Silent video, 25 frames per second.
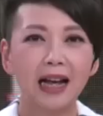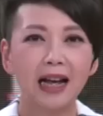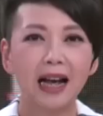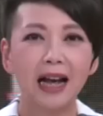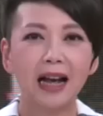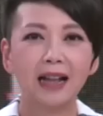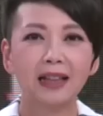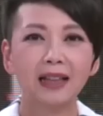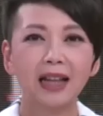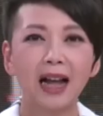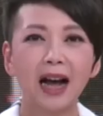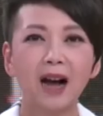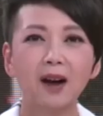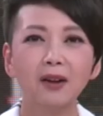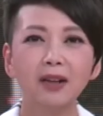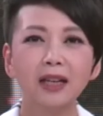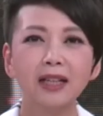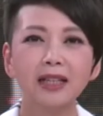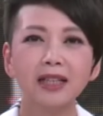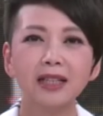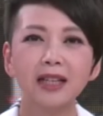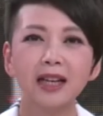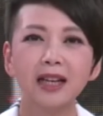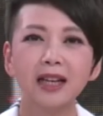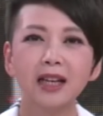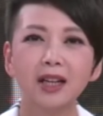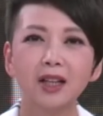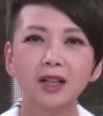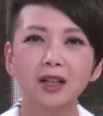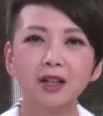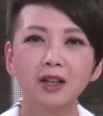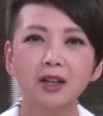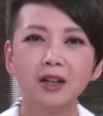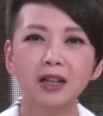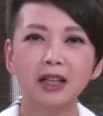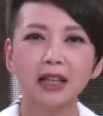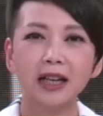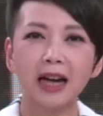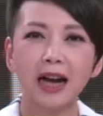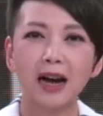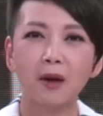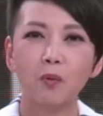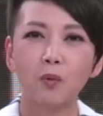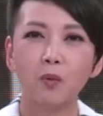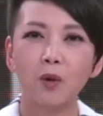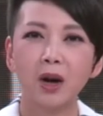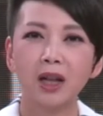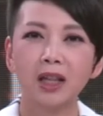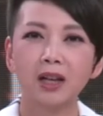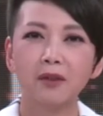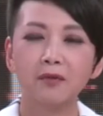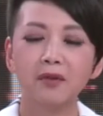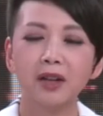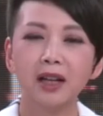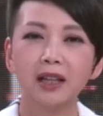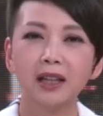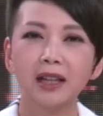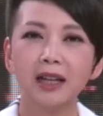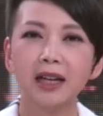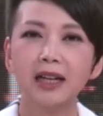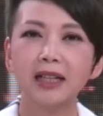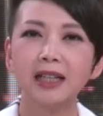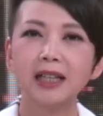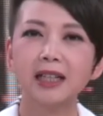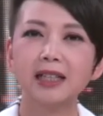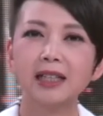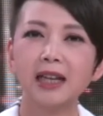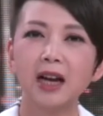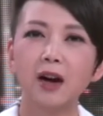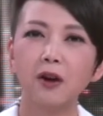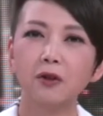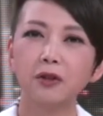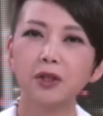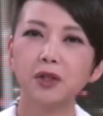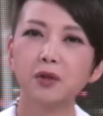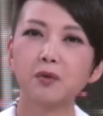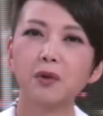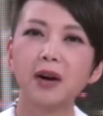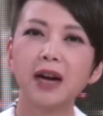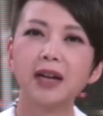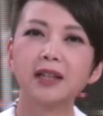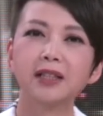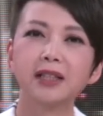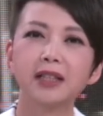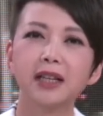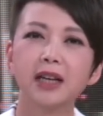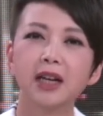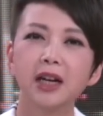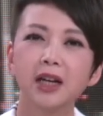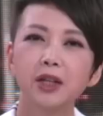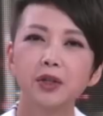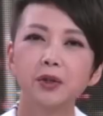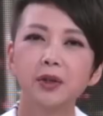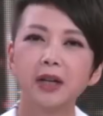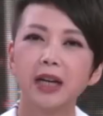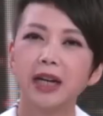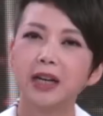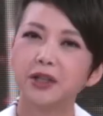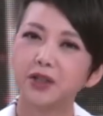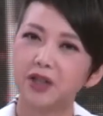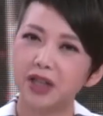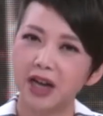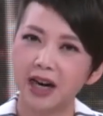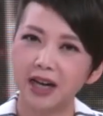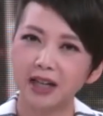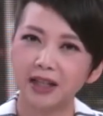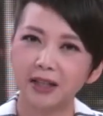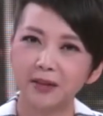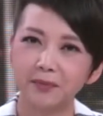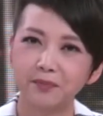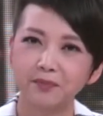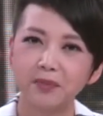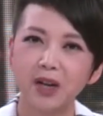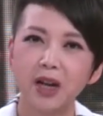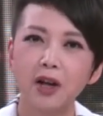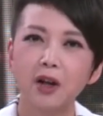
And now let's take a look at one of the latest health trends to hit China.